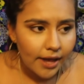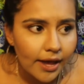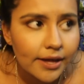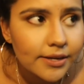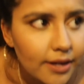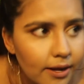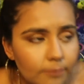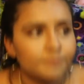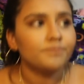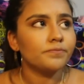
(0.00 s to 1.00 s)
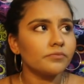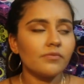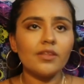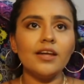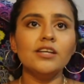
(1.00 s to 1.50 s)
and
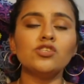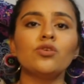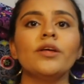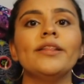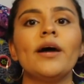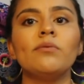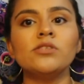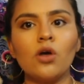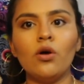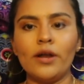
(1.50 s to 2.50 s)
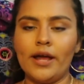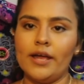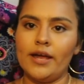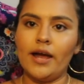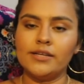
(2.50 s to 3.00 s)
so then that was all
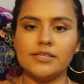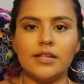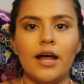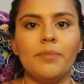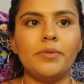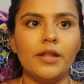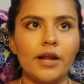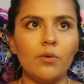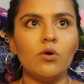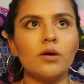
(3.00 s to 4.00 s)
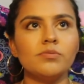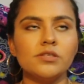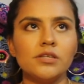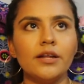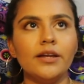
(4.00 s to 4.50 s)
night. I slept, and then I woke up
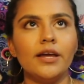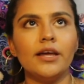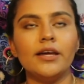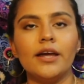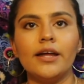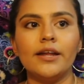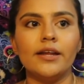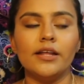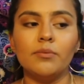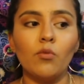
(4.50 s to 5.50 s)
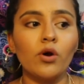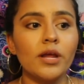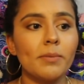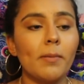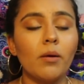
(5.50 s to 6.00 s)
Sunday, and in the
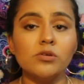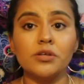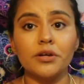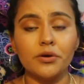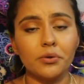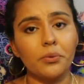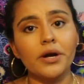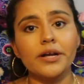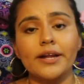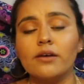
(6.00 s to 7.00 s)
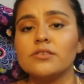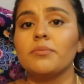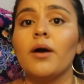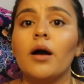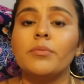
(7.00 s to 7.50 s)
morning my mom was gonna go to work, and I was
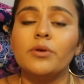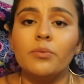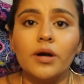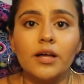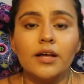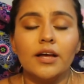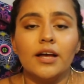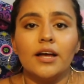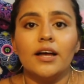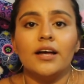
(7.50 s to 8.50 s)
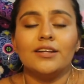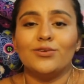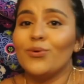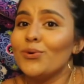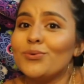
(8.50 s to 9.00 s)
like, mom, you know what,
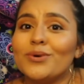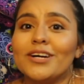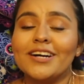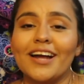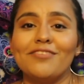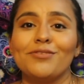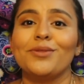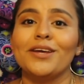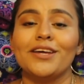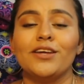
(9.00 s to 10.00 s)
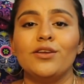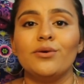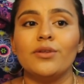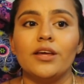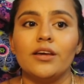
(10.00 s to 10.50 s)
don't go to work. I feel like, you
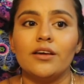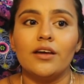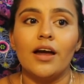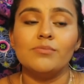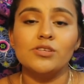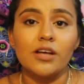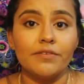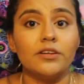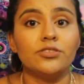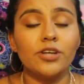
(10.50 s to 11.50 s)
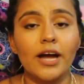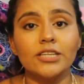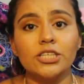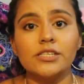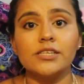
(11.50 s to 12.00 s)
know, like I'm just having
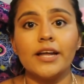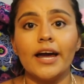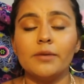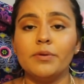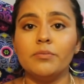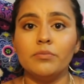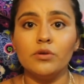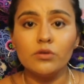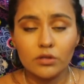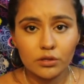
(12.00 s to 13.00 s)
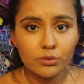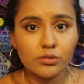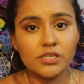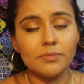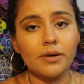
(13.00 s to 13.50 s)
contractions, and I had been
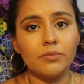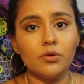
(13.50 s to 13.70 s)
loosing my